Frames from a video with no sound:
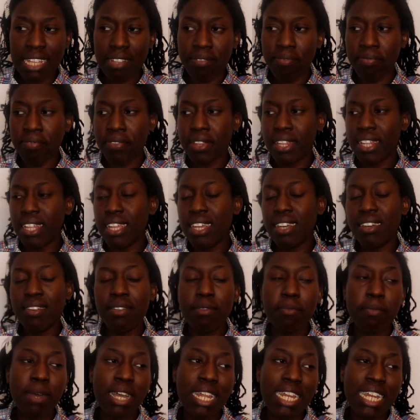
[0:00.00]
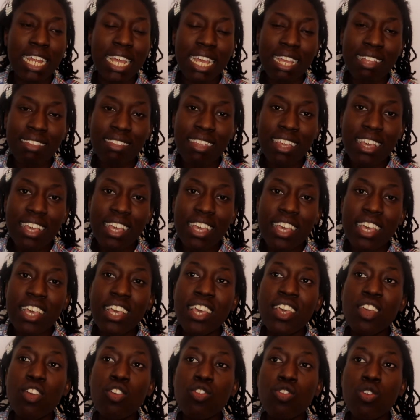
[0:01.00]
Oh my days.
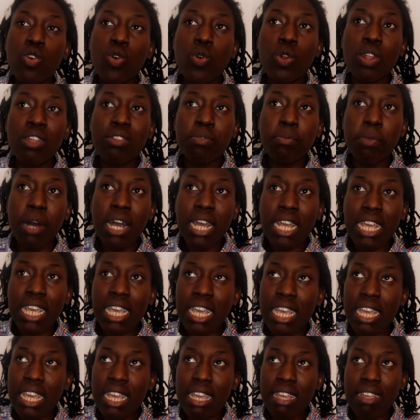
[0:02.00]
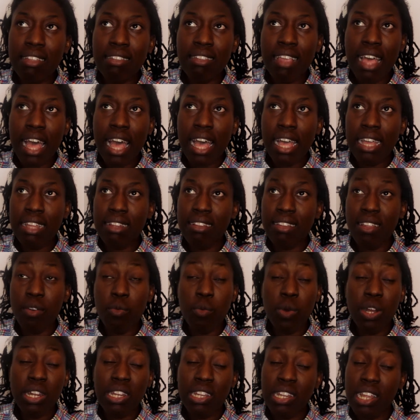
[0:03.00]
He used to call us monkeys, and
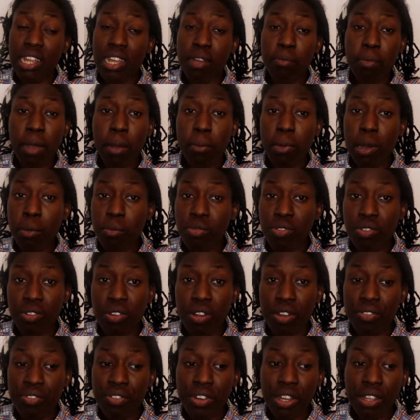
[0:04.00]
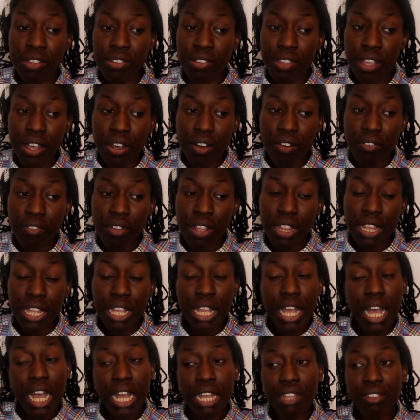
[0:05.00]
then one time my mum stood up for herself and
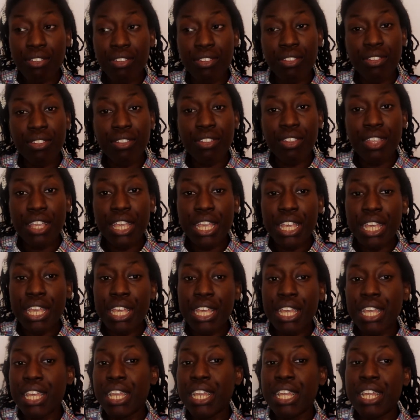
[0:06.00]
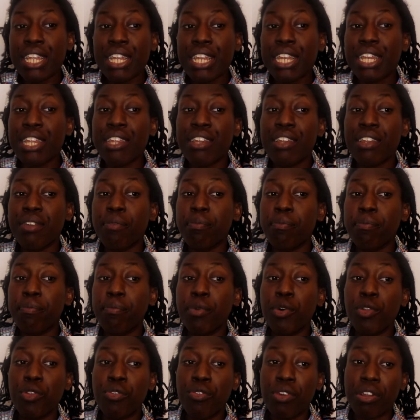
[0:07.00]
the guy just
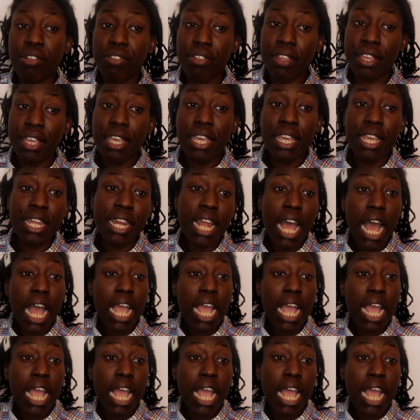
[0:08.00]
didn't bother us again.